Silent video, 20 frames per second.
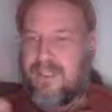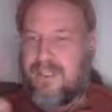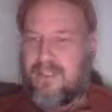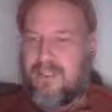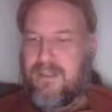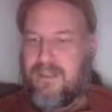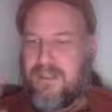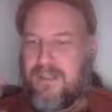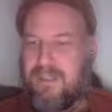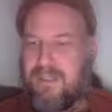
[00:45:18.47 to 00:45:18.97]

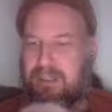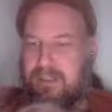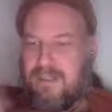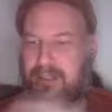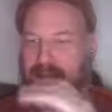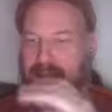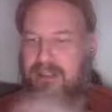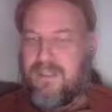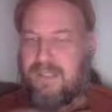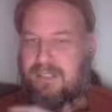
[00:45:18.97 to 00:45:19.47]
the
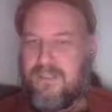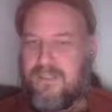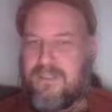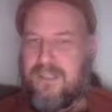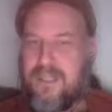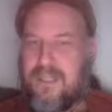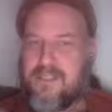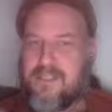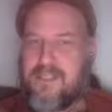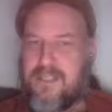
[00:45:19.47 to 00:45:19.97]

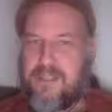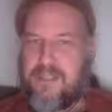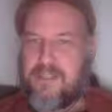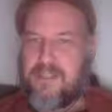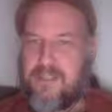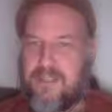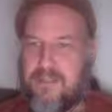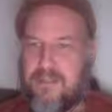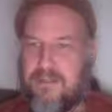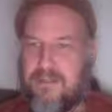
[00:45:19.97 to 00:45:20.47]

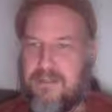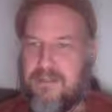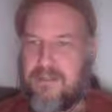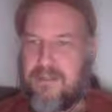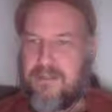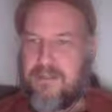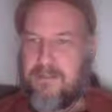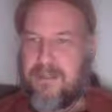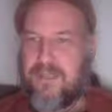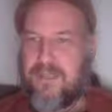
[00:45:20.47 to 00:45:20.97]
instantiation
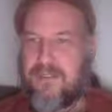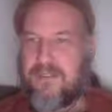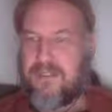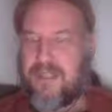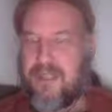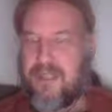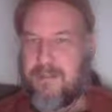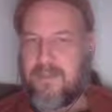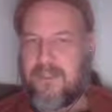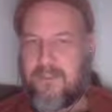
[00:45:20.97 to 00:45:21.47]
based on
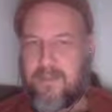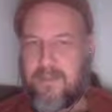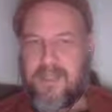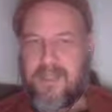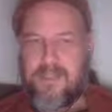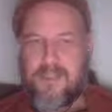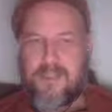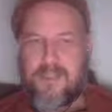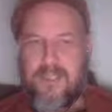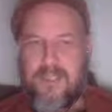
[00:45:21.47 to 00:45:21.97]
that
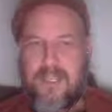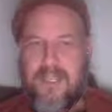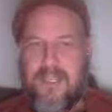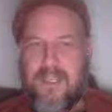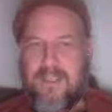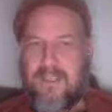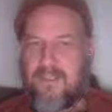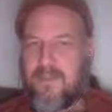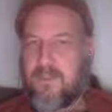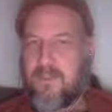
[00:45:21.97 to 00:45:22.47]
mismatch.
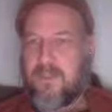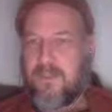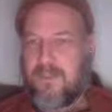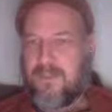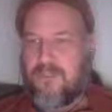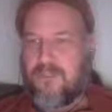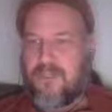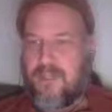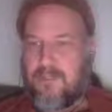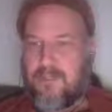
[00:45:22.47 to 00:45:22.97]
That's a
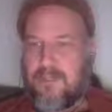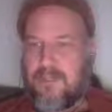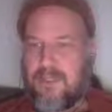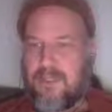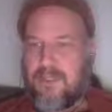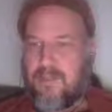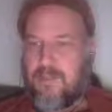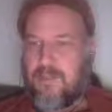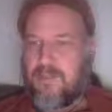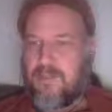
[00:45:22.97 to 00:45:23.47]

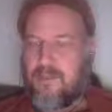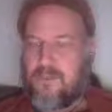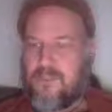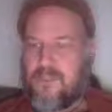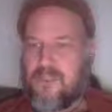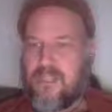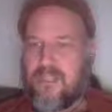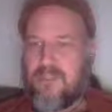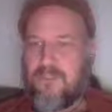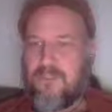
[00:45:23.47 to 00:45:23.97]
bootstrapping
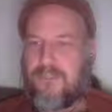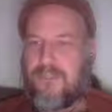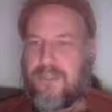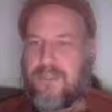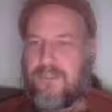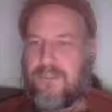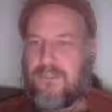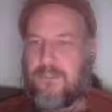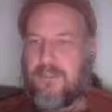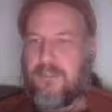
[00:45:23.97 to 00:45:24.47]
approach, and you see
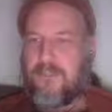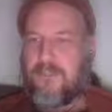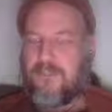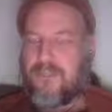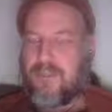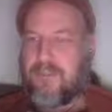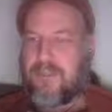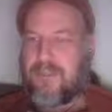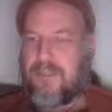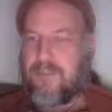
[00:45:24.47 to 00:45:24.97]
this
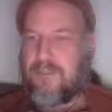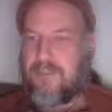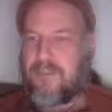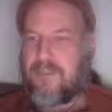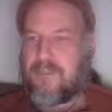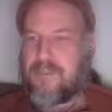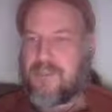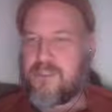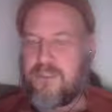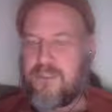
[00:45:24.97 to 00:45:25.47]
bootstrapping
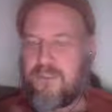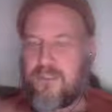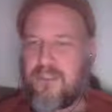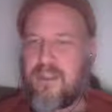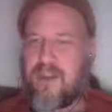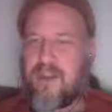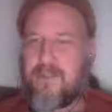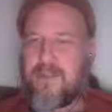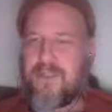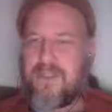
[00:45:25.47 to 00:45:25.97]
approach. It's a
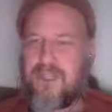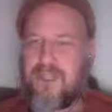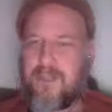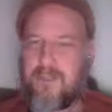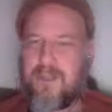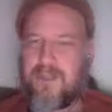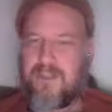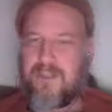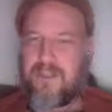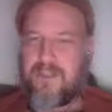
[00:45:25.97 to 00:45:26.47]
common theme
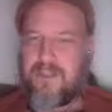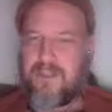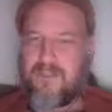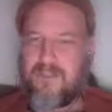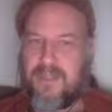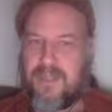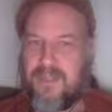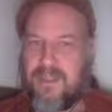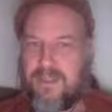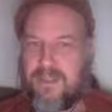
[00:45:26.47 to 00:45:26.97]
in a lot of
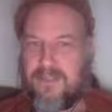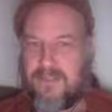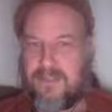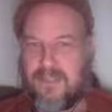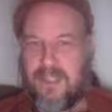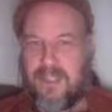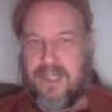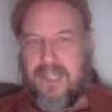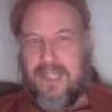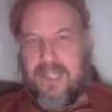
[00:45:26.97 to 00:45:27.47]
different areas,
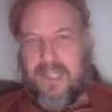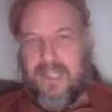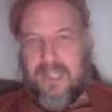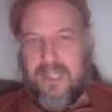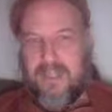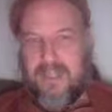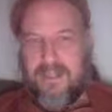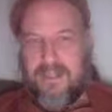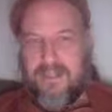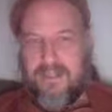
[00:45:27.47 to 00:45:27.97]

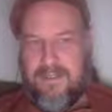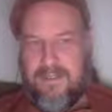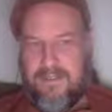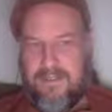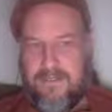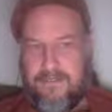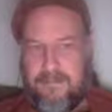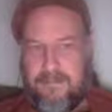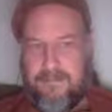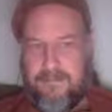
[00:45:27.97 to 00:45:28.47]
and
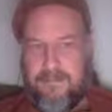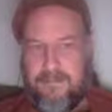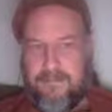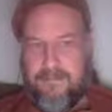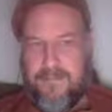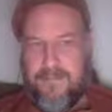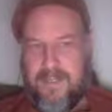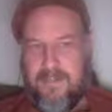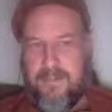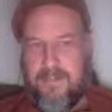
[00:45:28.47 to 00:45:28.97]

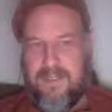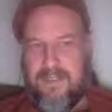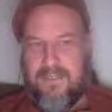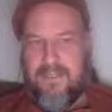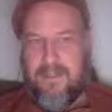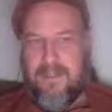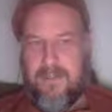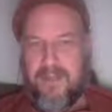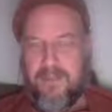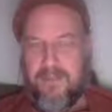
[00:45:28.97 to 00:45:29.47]
we're going to
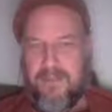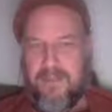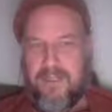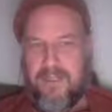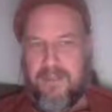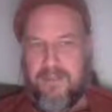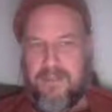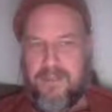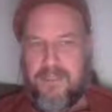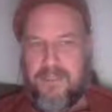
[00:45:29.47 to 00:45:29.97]
talk about it with
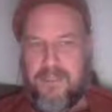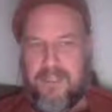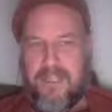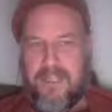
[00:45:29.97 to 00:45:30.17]
language.